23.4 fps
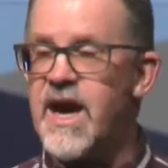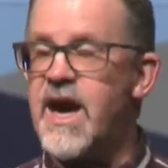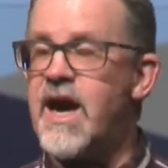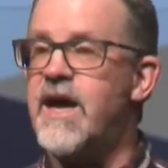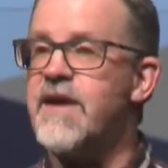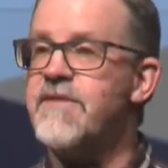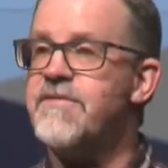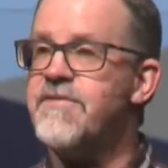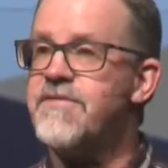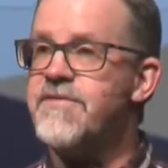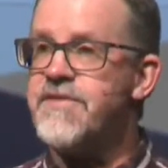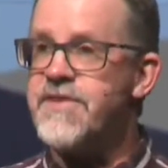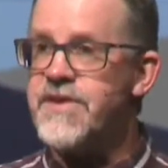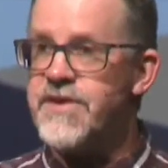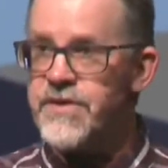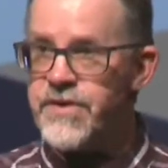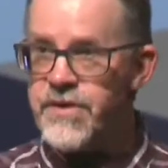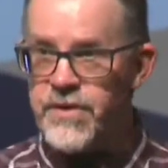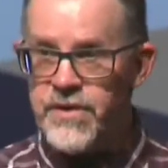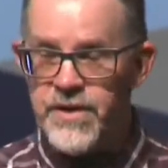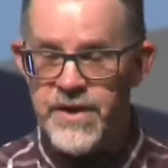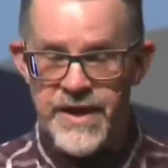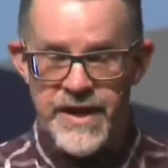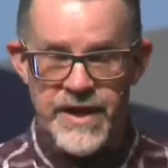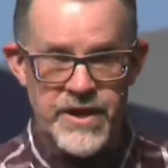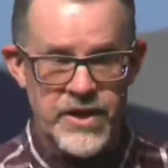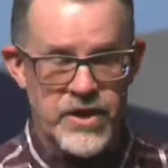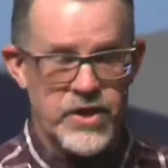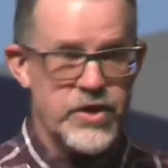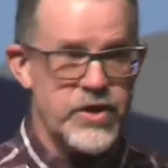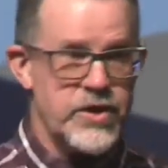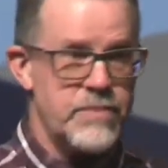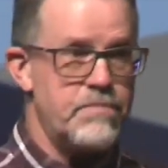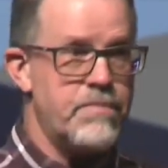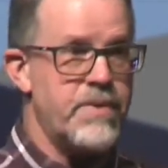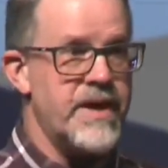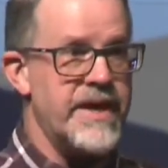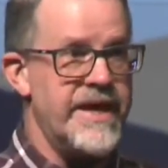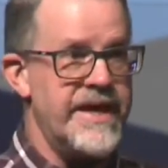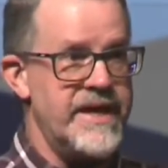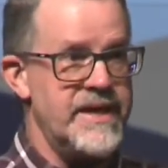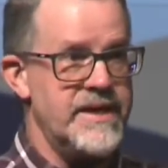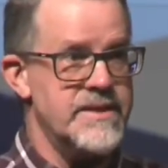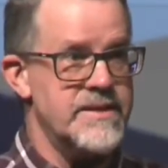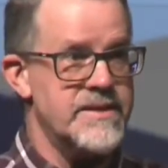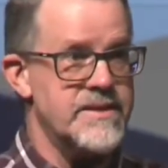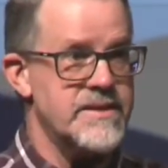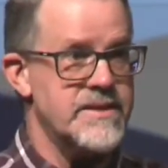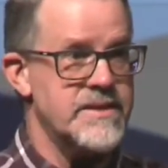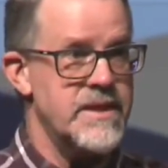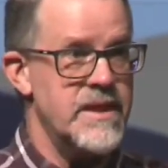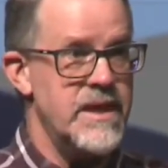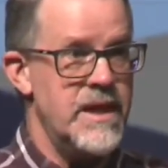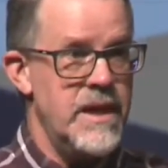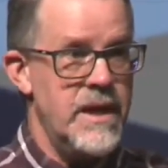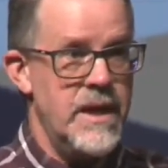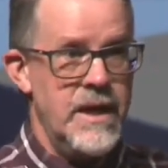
I feel in a good place.